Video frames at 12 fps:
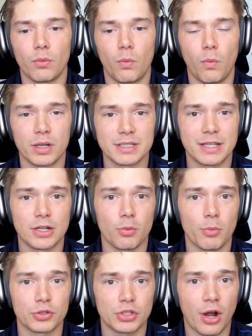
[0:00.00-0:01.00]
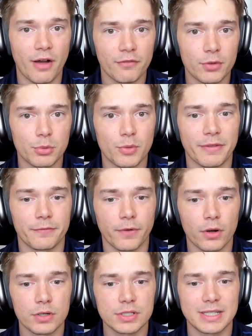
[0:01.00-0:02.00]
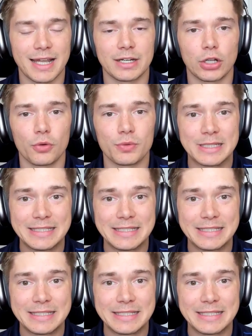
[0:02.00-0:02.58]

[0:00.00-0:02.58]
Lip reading: ones that you're most comfortable with first and go